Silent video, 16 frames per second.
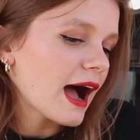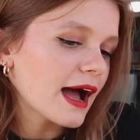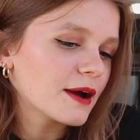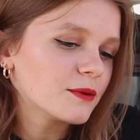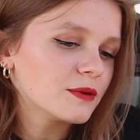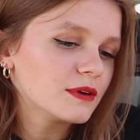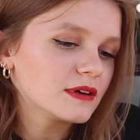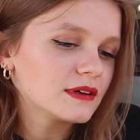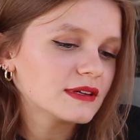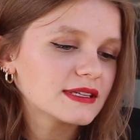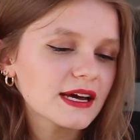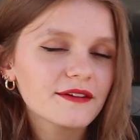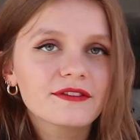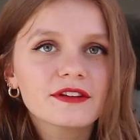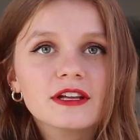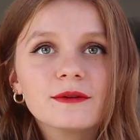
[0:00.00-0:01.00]
I will
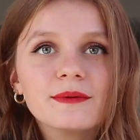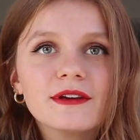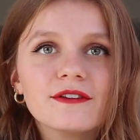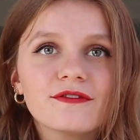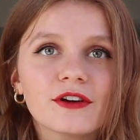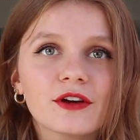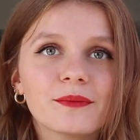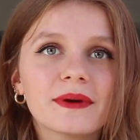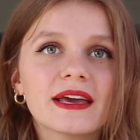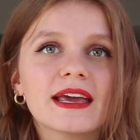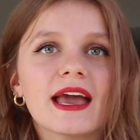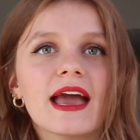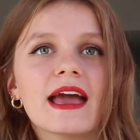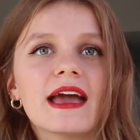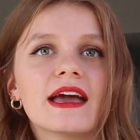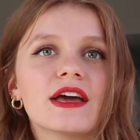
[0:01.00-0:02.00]
definitely be filming
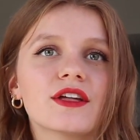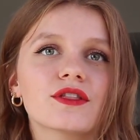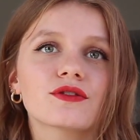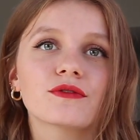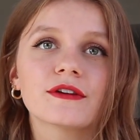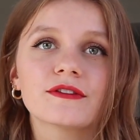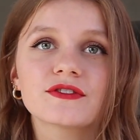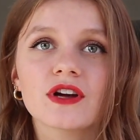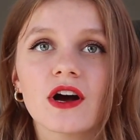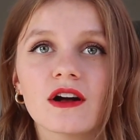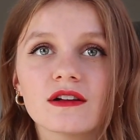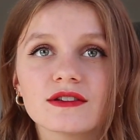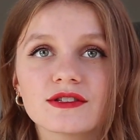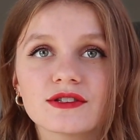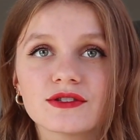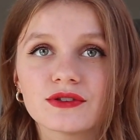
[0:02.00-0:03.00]
a thrift
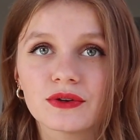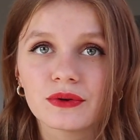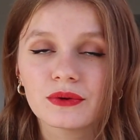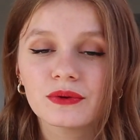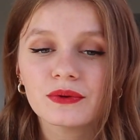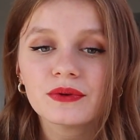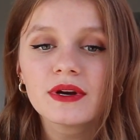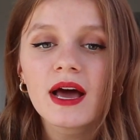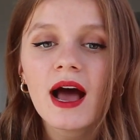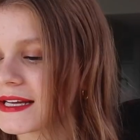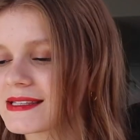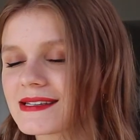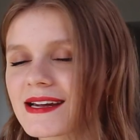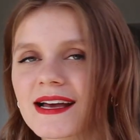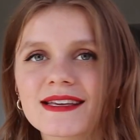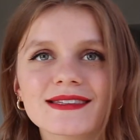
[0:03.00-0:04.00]
haul soon.
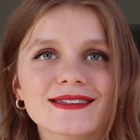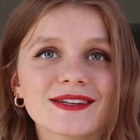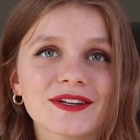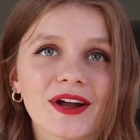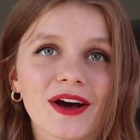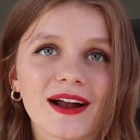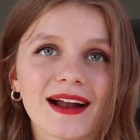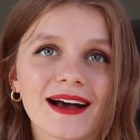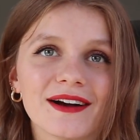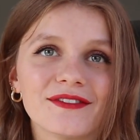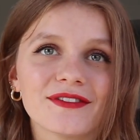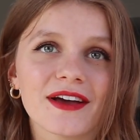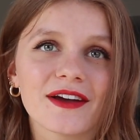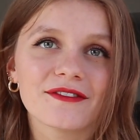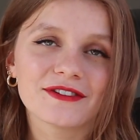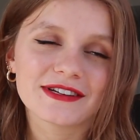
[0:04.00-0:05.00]
It's nice to not have
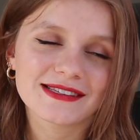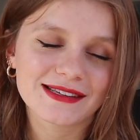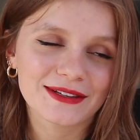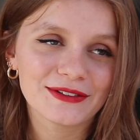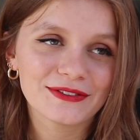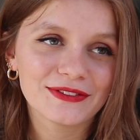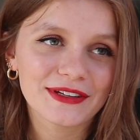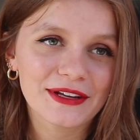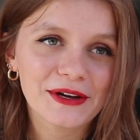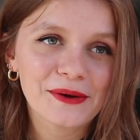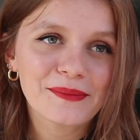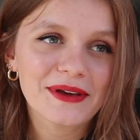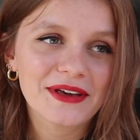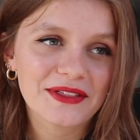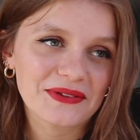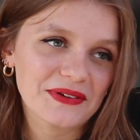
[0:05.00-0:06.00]
every single video
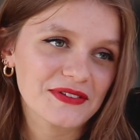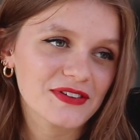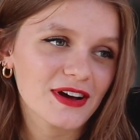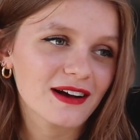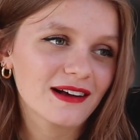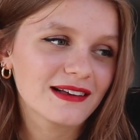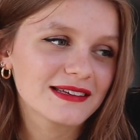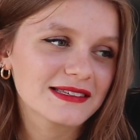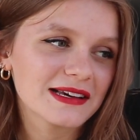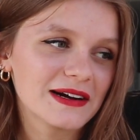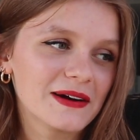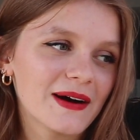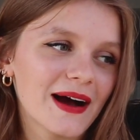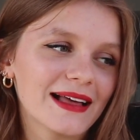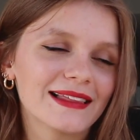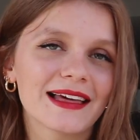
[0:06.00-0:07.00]
be a thrift haul,
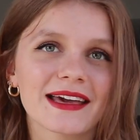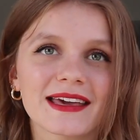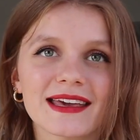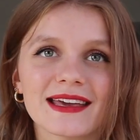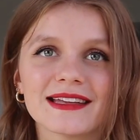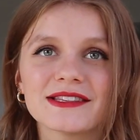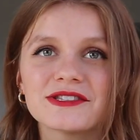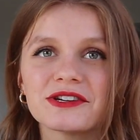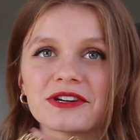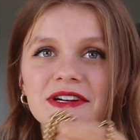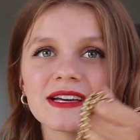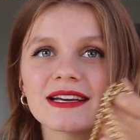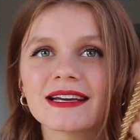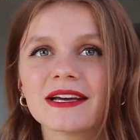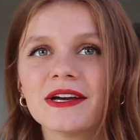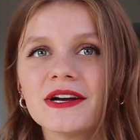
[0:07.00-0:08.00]
so I like
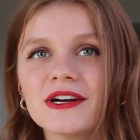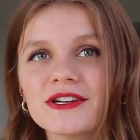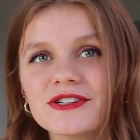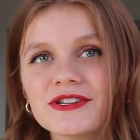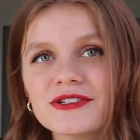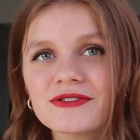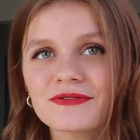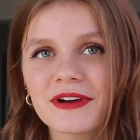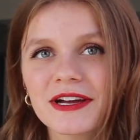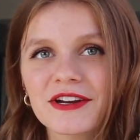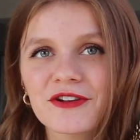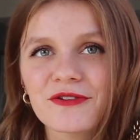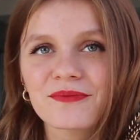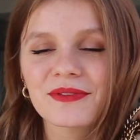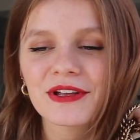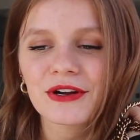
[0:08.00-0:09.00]
inserting just
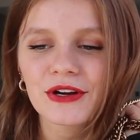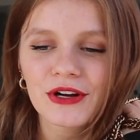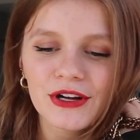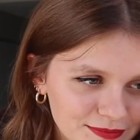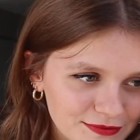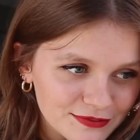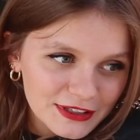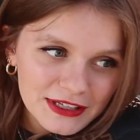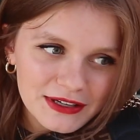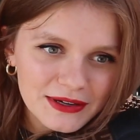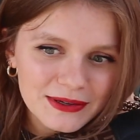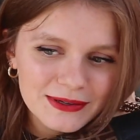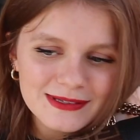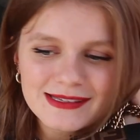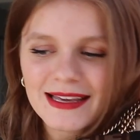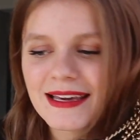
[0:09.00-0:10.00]
random little
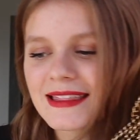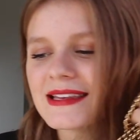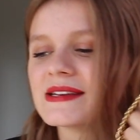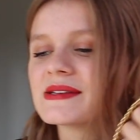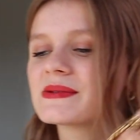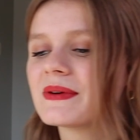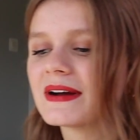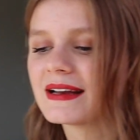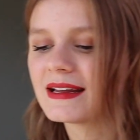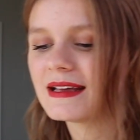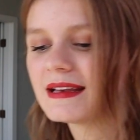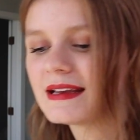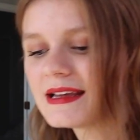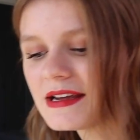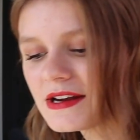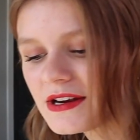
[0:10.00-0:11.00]
videos like this one
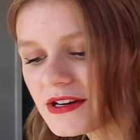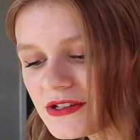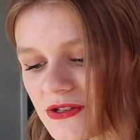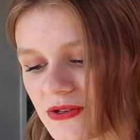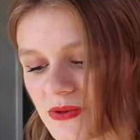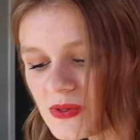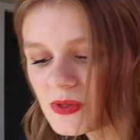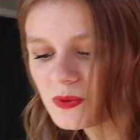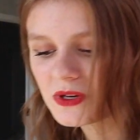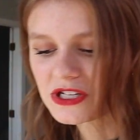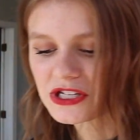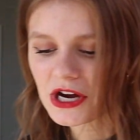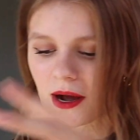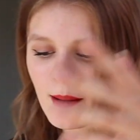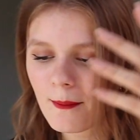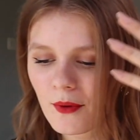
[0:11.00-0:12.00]
in here to switch
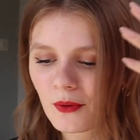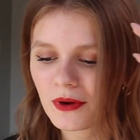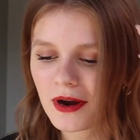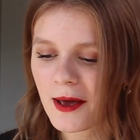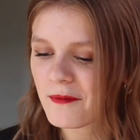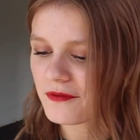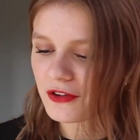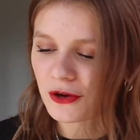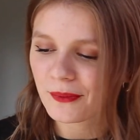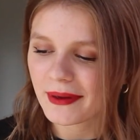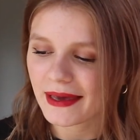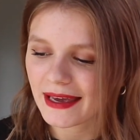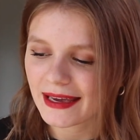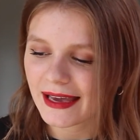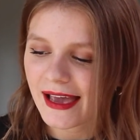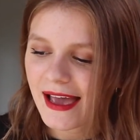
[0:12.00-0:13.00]
up what I'm
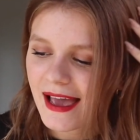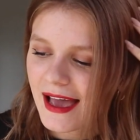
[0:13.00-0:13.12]
filming.